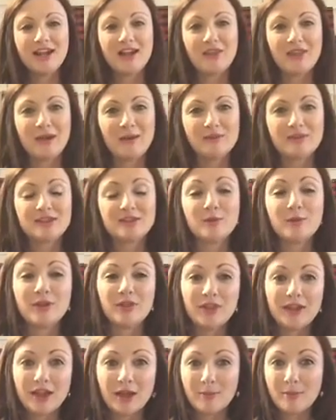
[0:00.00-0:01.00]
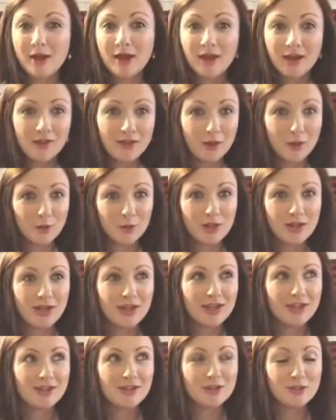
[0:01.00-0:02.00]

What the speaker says: and that was the one thing I bought and the only